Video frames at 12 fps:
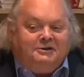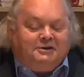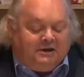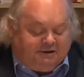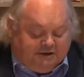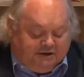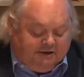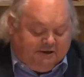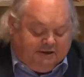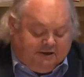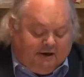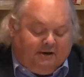session,
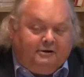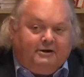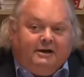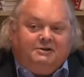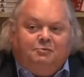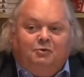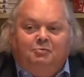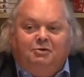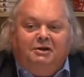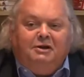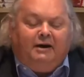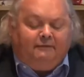our guest will be
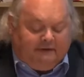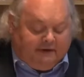Navi